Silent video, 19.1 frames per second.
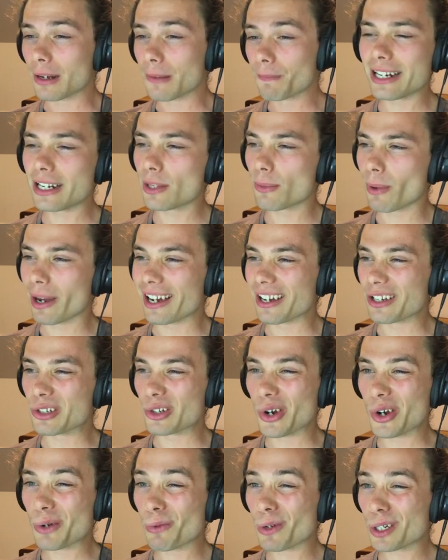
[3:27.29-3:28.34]
Either way, I
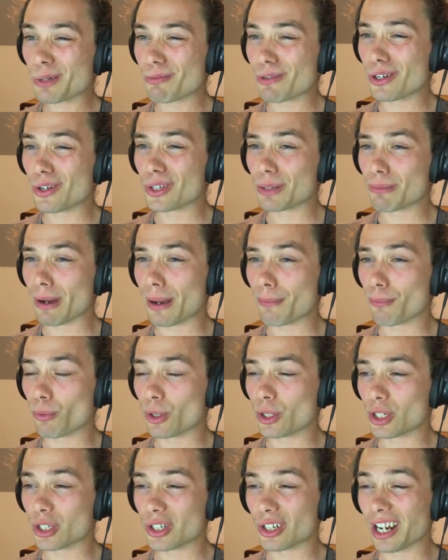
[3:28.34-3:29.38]
don't want to be using my
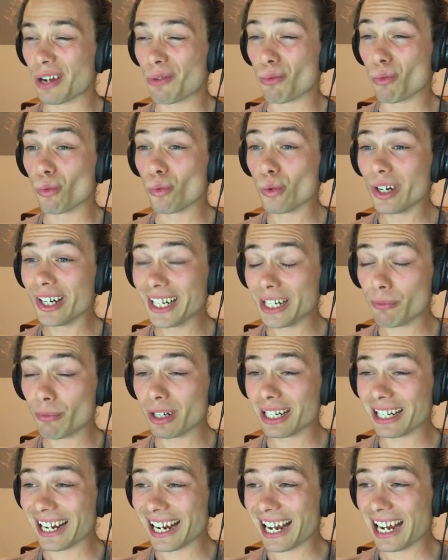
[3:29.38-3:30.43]
bridge until I
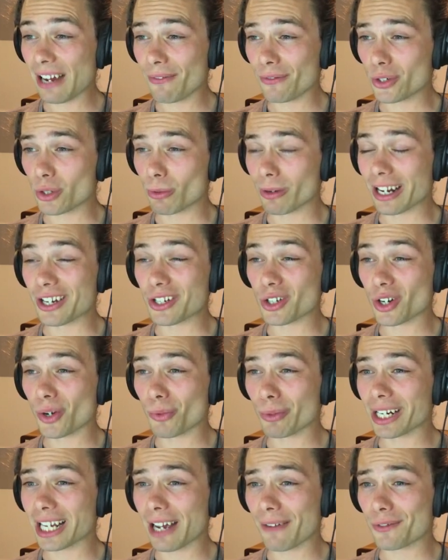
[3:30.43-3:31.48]
really have to, and I don't
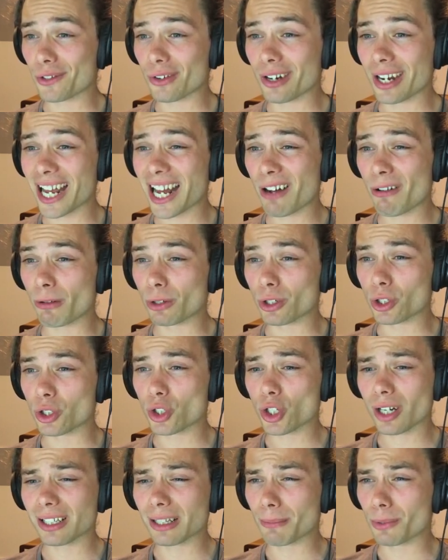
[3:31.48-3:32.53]
really have to now. I'll just
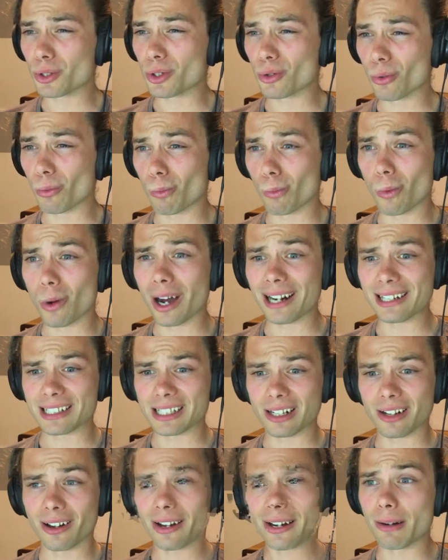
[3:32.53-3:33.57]
chuck them onto the white's
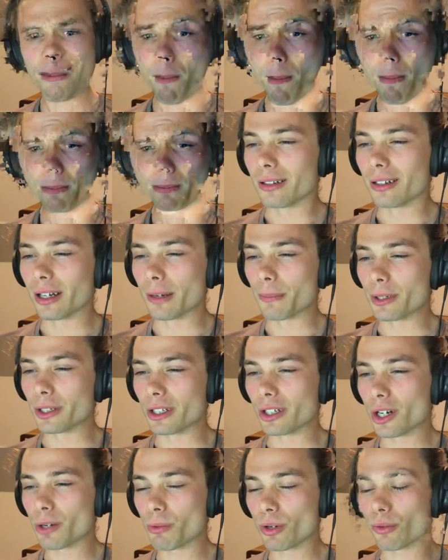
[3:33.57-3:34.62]
line. But you
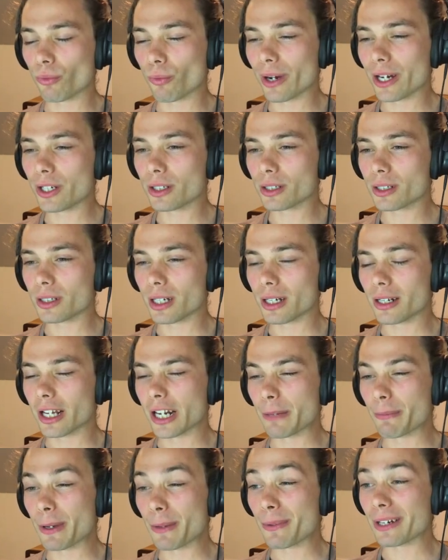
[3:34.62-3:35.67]
know what? Red just did
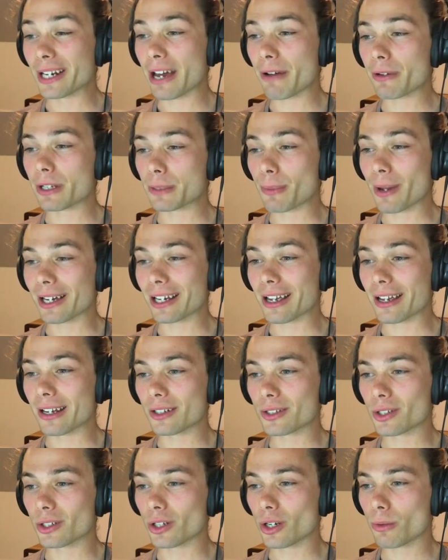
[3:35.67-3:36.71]
get a pip, and now it is back again.
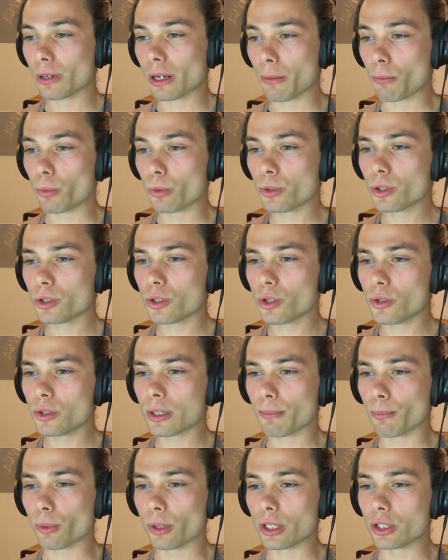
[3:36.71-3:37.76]
So you know what? I will just use the
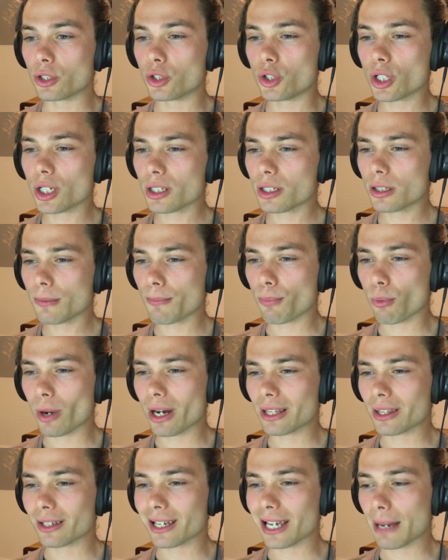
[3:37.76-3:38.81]
bridge just to
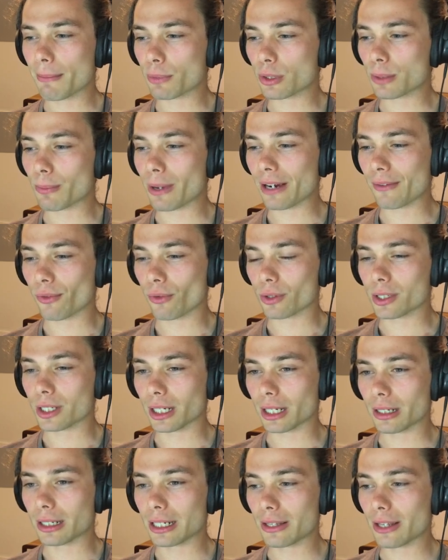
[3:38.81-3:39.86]
break the camel's back for a
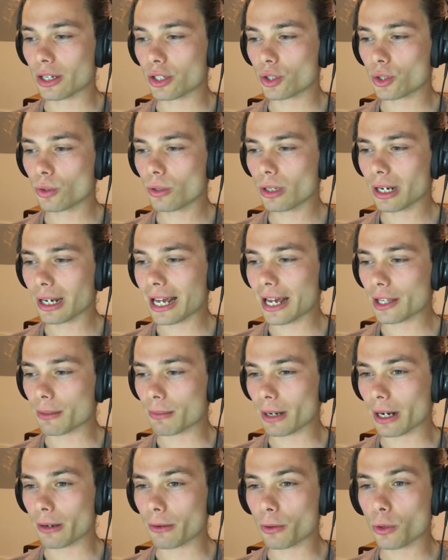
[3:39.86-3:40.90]
second here. That should allow them.
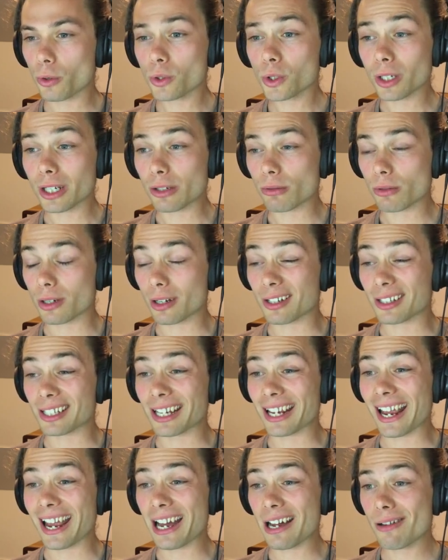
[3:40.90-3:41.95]
And I'm also interested to see
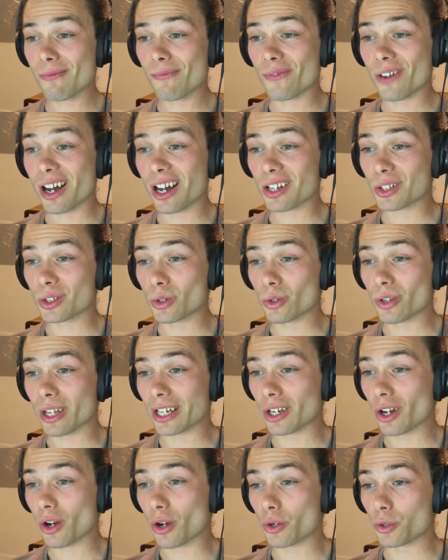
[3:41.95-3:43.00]
how fast do they
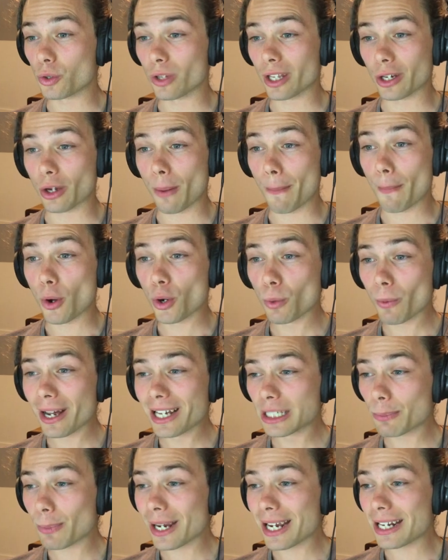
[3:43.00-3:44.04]
go. Do they go motorway
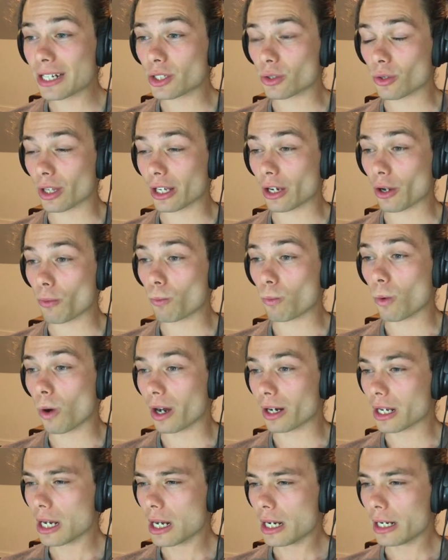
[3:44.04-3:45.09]
speeds? Do they go what?